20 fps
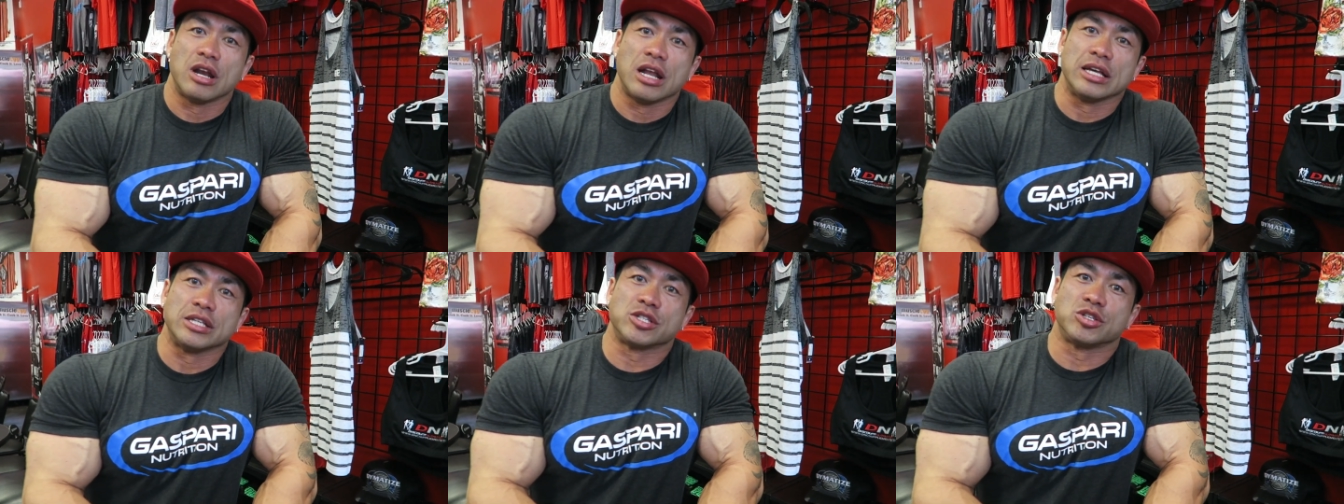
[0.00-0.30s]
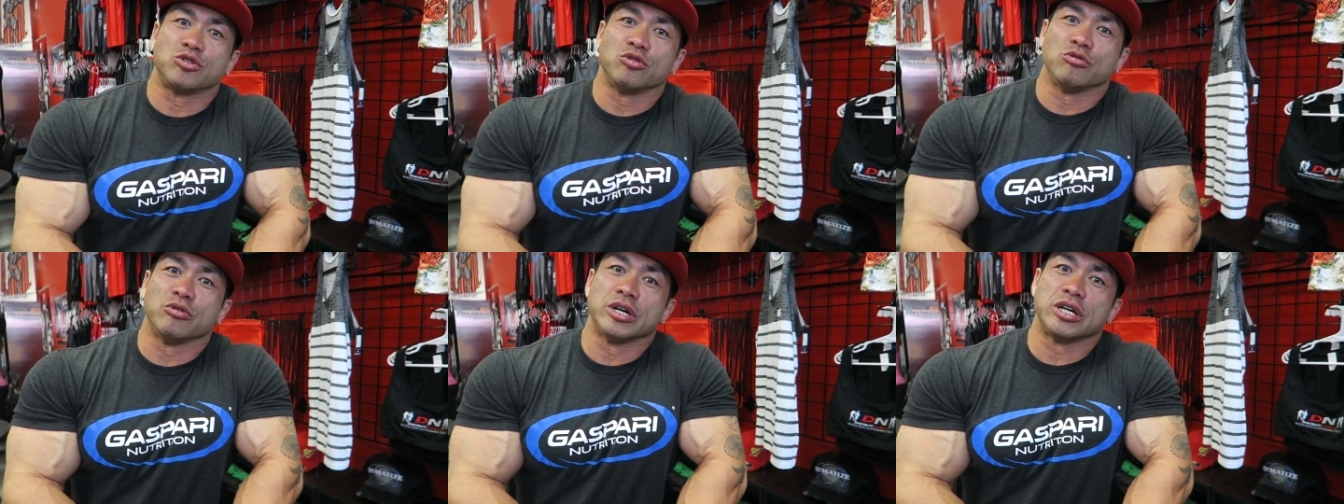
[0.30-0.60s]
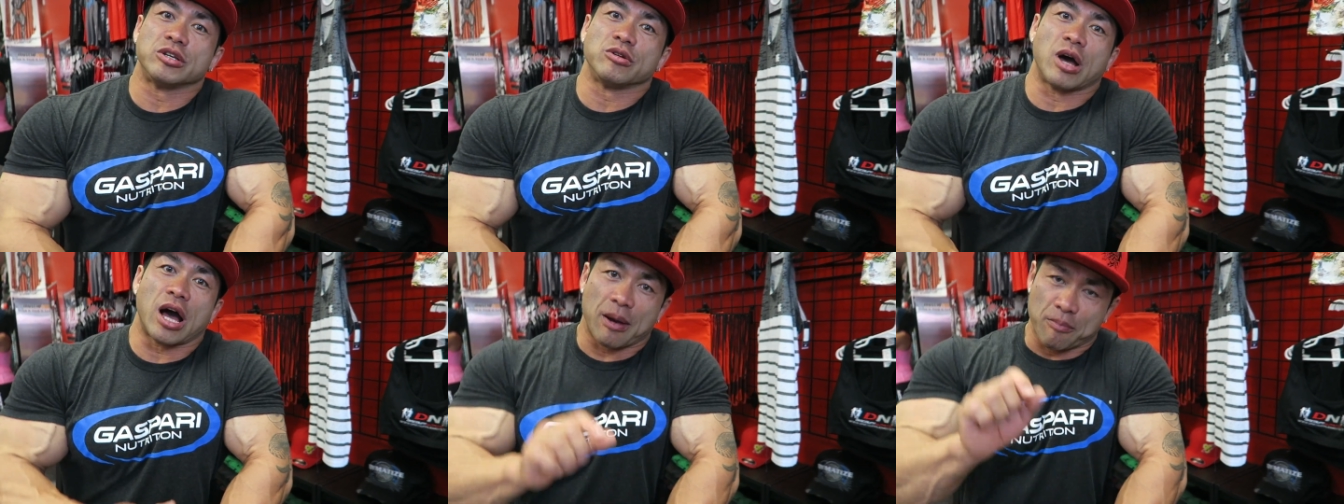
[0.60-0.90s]
let's do
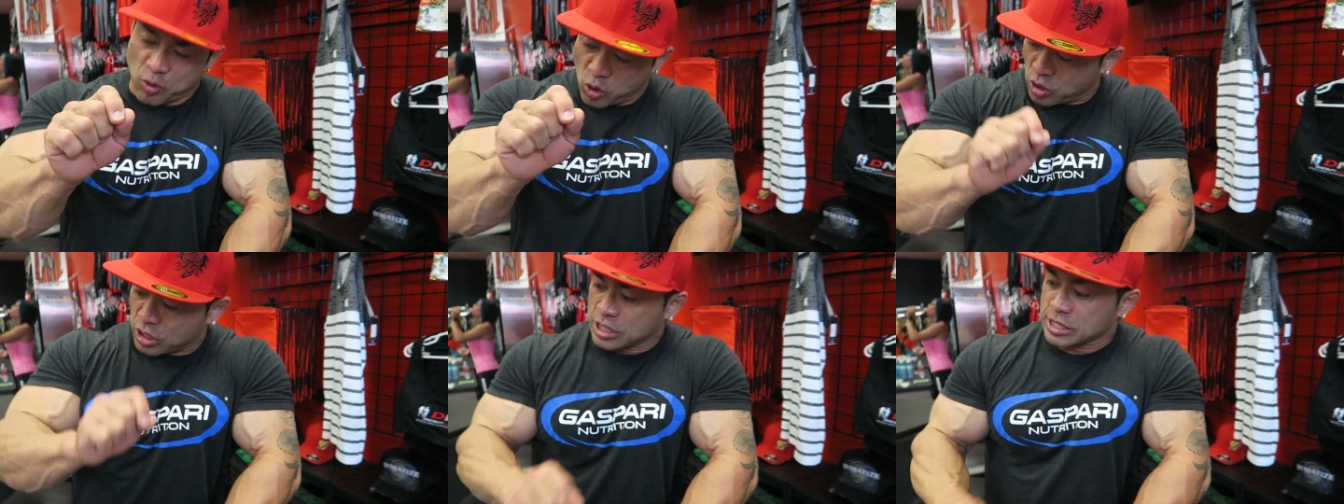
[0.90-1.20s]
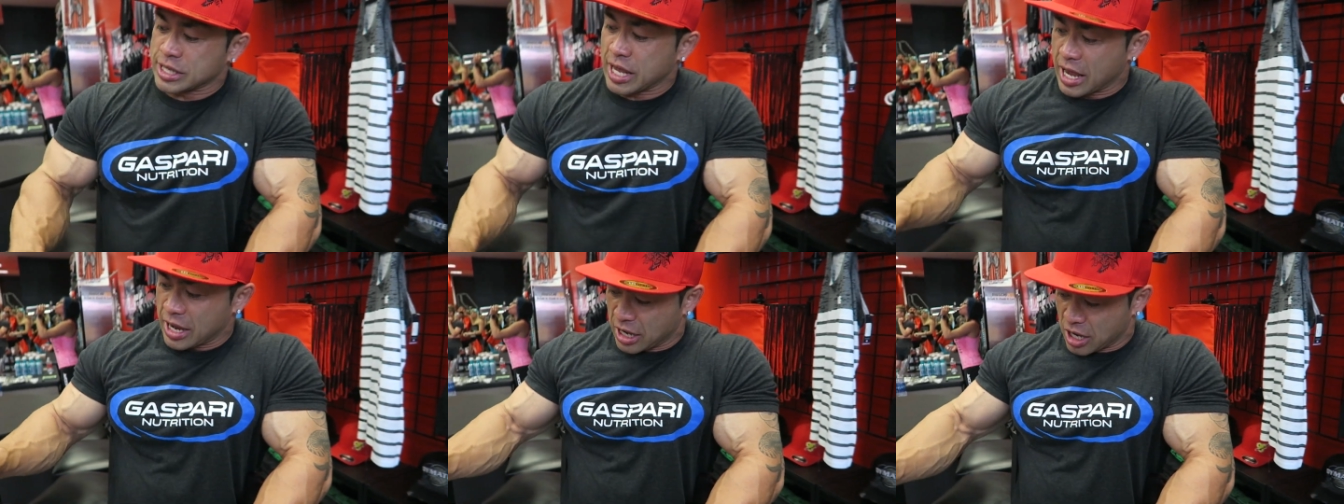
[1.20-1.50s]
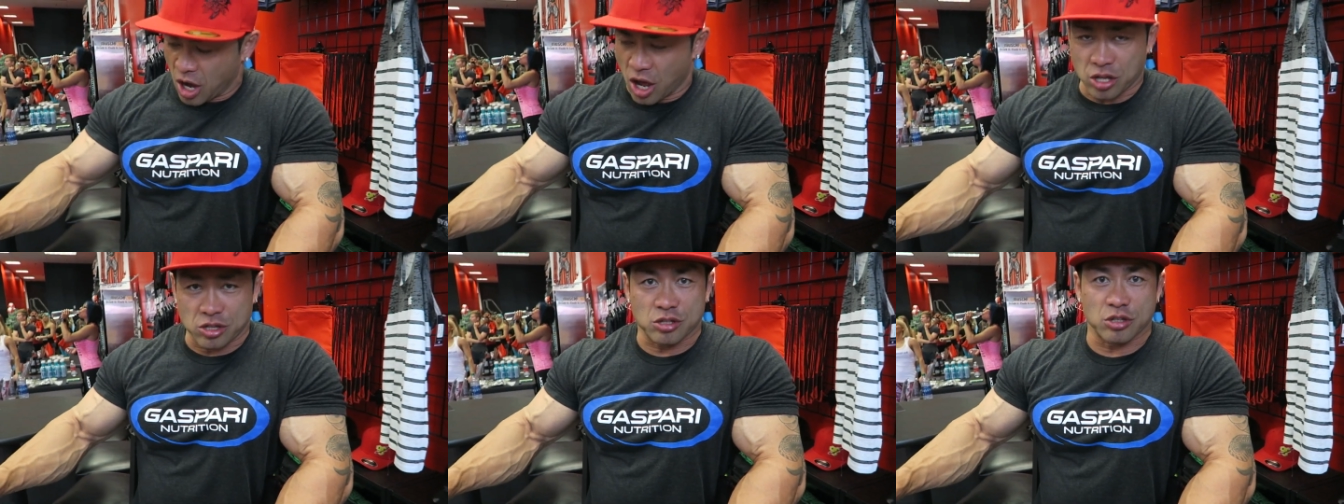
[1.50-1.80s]
it. I'm gonna sign a
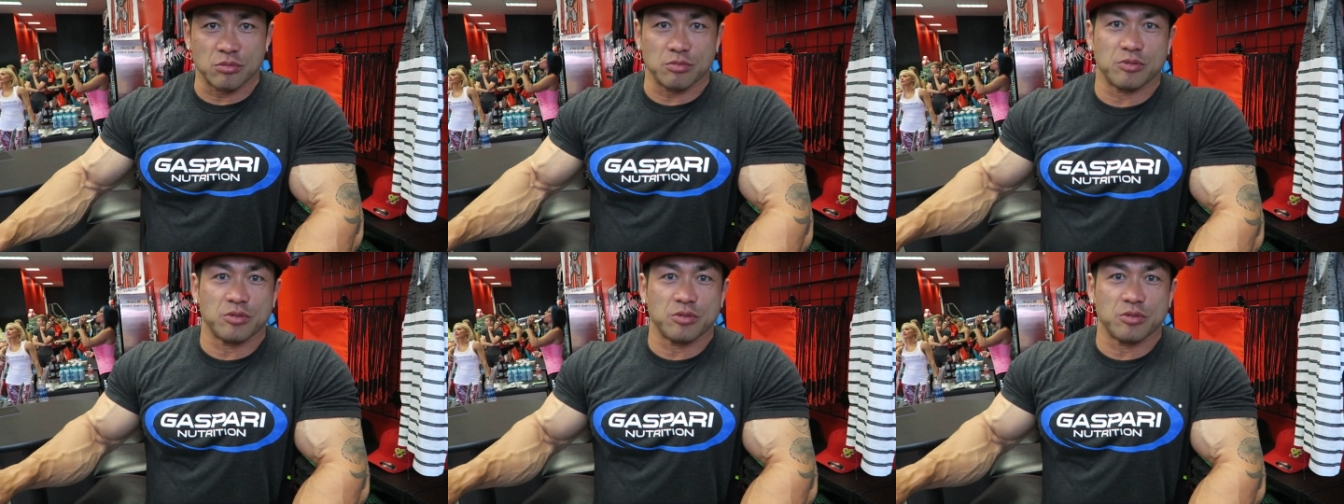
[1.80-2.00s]
lot.